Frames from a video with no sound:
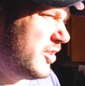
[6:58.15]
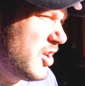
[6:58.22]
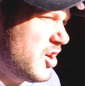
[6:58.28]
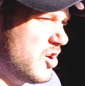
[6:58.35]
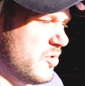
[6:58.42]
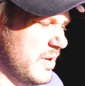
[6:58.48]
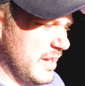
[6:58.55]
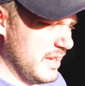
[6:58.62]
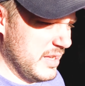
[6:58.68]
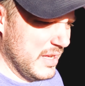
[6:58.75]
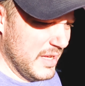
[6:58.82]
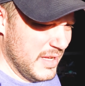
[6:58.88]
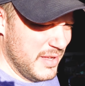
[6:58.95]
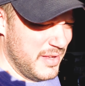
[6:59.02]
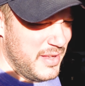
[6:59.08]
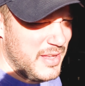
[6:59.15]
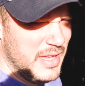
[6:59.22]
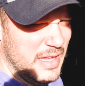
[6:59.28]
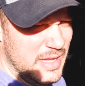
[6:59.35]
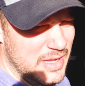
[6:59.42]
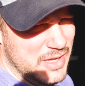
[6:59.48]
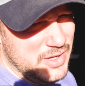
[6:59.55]
you know, and
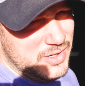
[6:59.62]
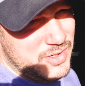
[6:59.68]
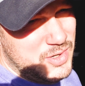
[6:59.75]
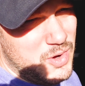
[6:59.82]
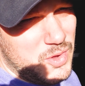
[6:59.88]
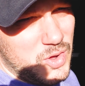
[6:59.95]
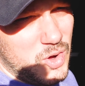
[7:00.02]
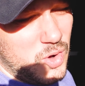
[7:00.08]
go the